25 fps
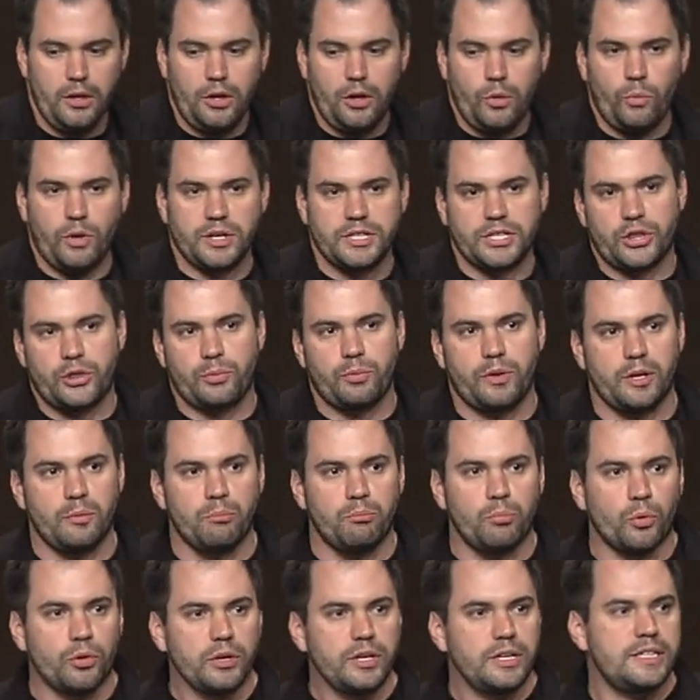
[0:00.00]
One is a thread
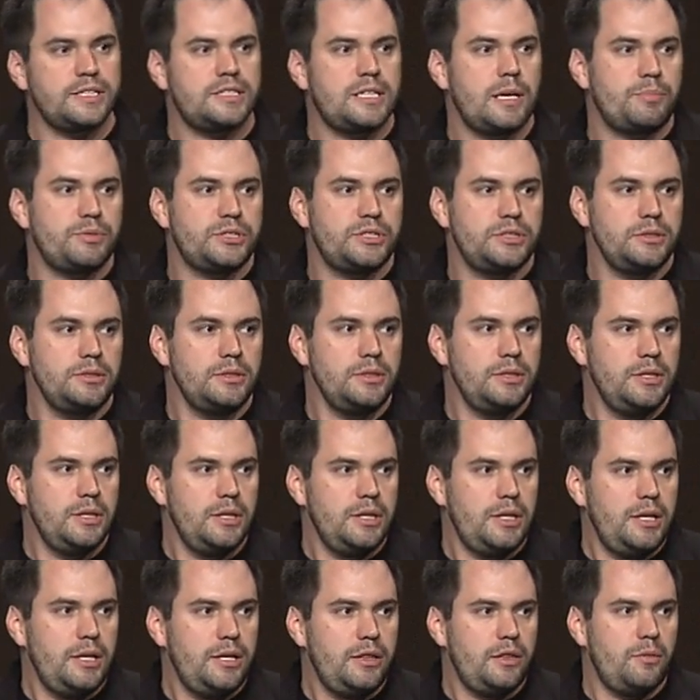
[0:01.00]
abort exception.
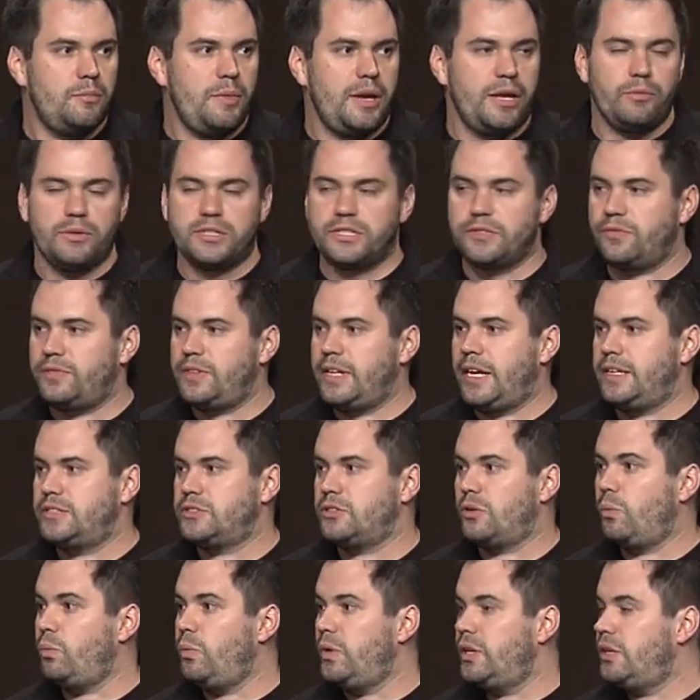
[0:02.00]
The main reason for that is
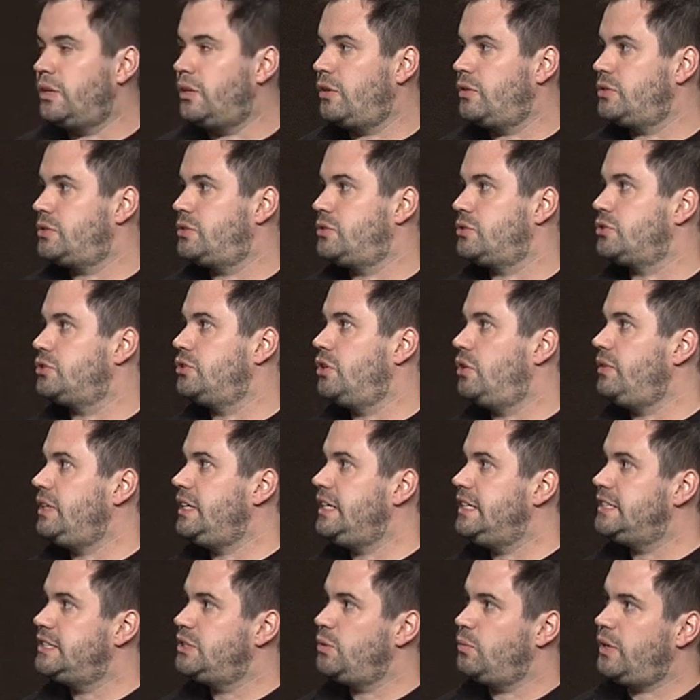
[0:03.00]
on Windows, there's no
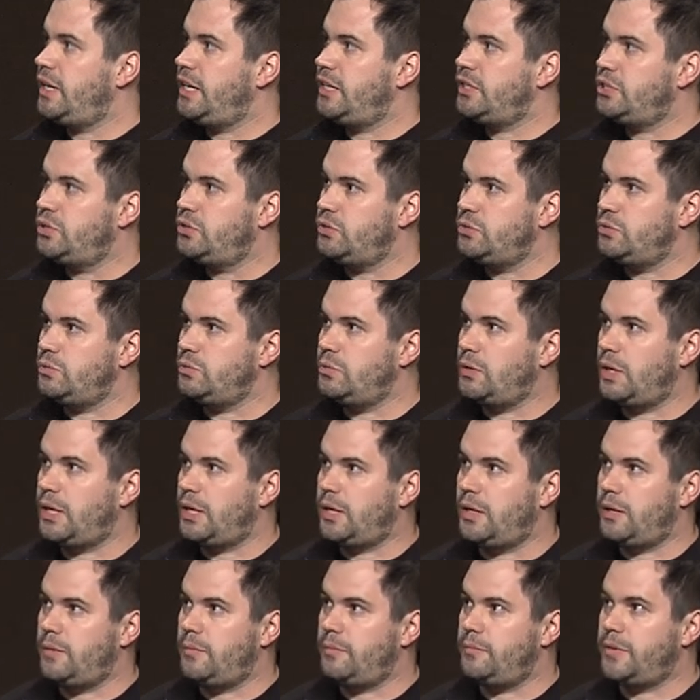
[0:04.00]
easy way to
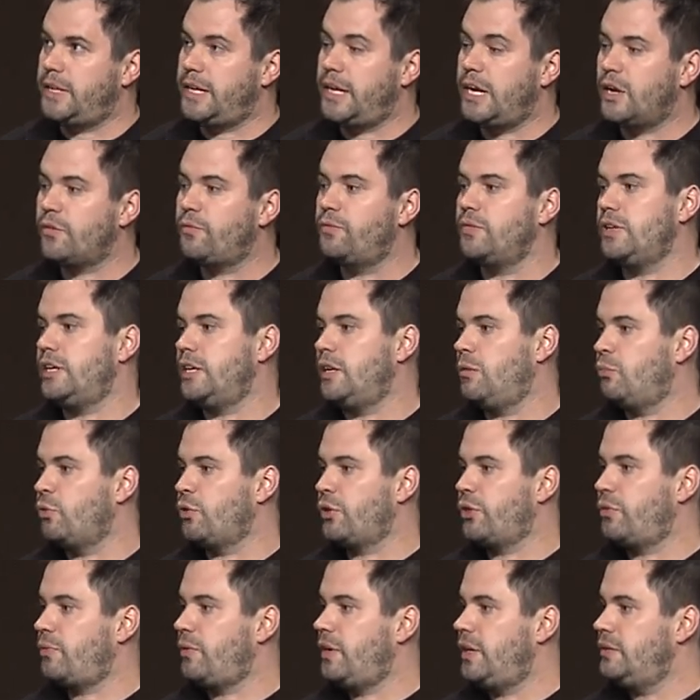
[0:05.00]
carefully
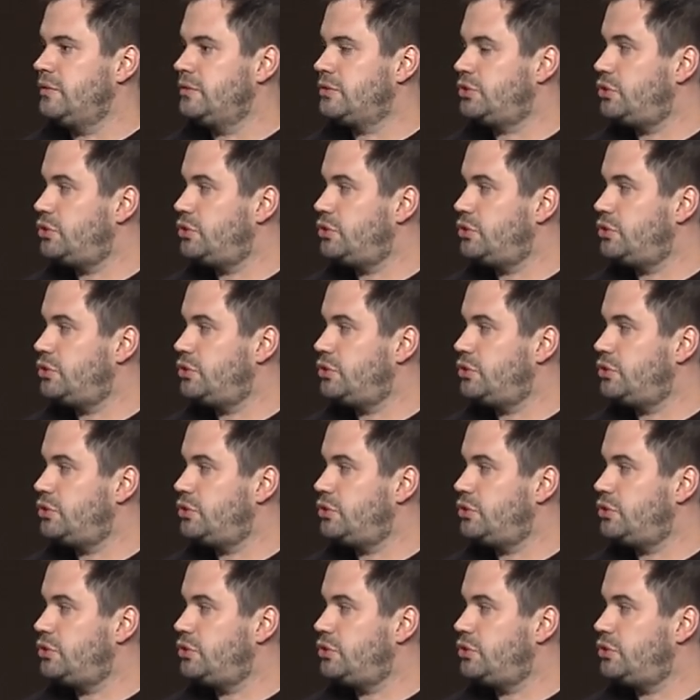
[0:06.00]
abort a thread.